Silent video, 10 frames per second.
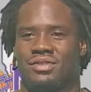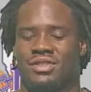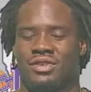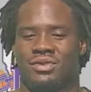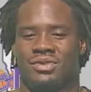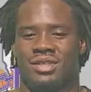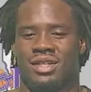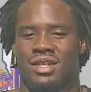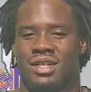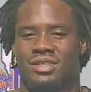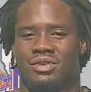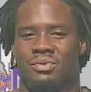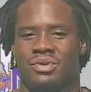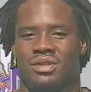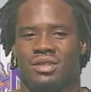so it's going
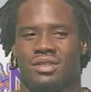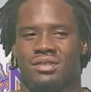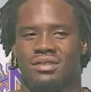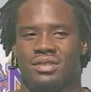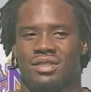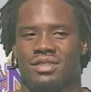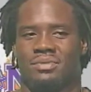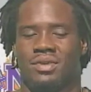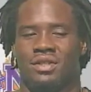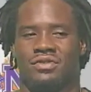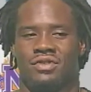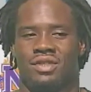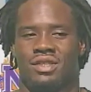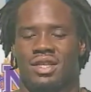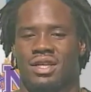to be a good experience for
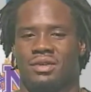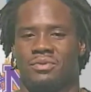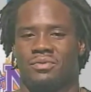the team,